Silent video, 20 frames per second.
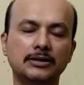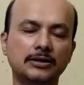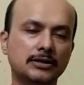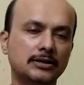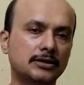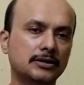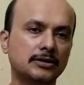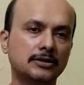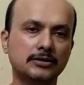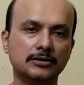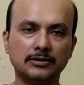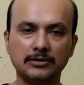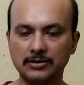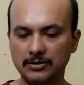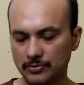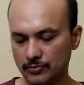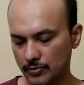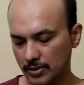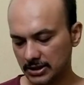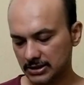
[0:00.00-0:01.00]

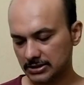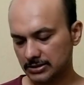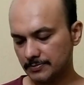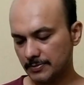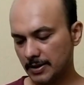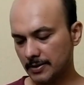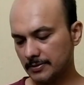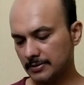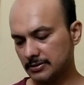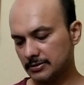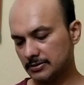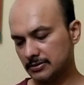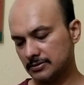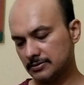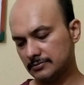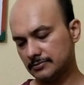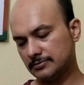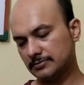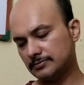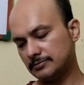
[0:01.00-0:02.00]
water
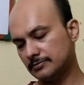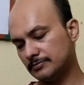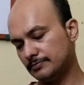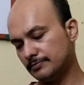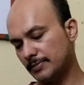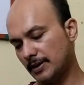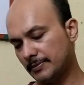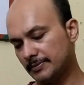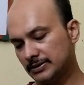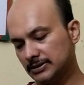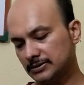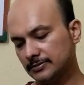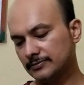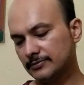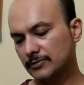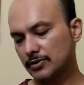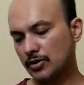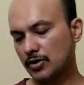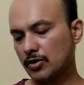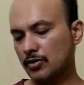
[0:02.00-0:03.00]

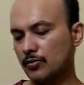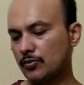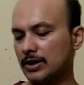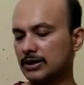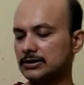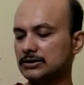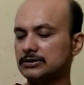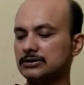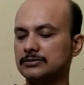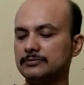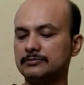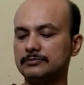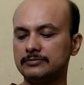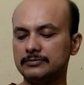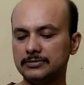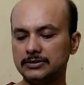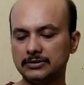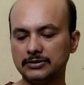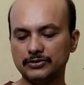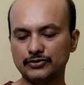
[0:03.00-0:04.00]
bubble or water
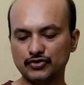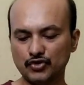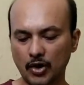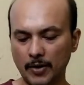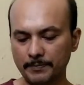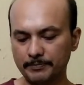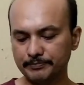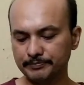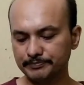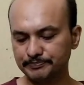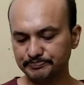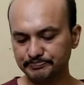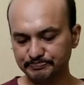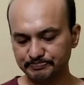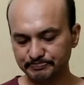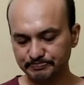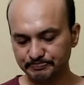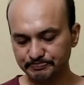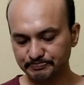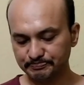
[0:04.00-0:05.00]
drop.
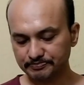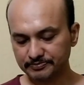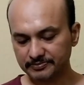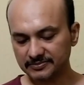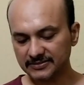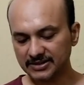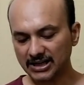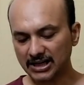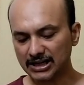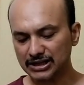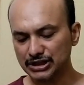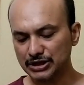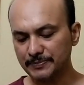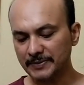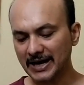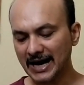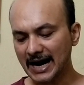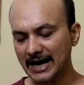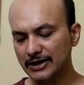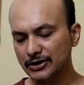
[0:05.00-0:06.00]
She
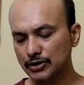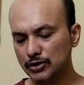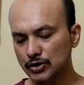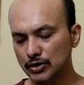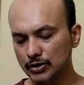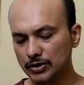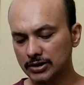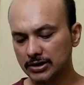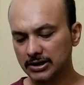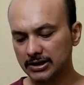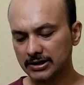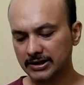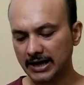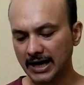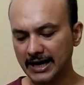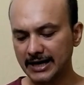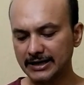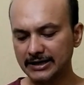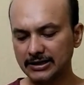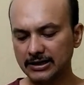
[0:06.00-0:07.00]
began to look,
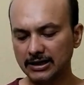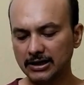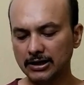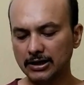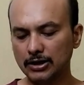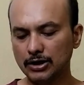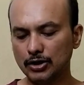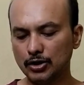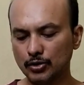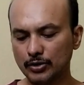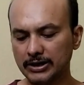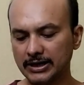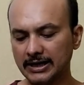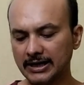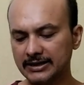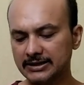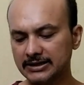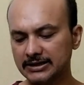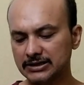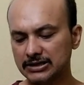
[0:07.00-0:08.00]
crying, looking
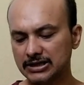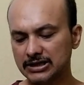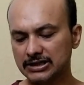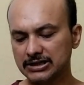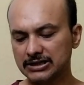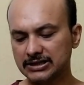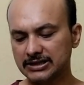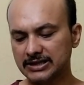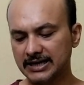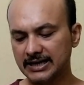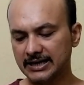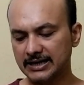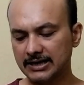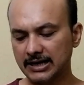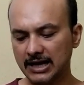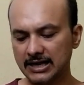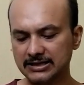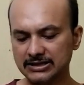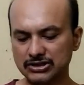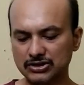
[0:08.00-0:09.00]
at it. They
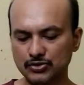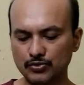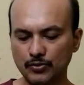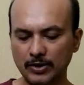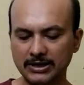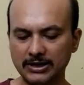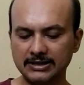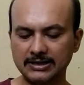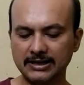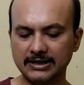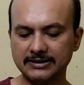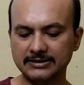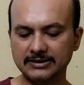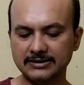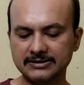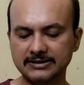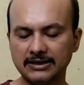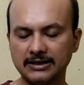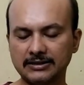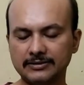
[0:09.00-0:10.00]
glanced quietly at the
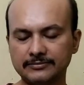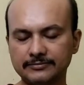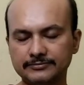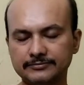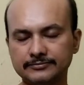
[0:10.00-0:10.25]
sun,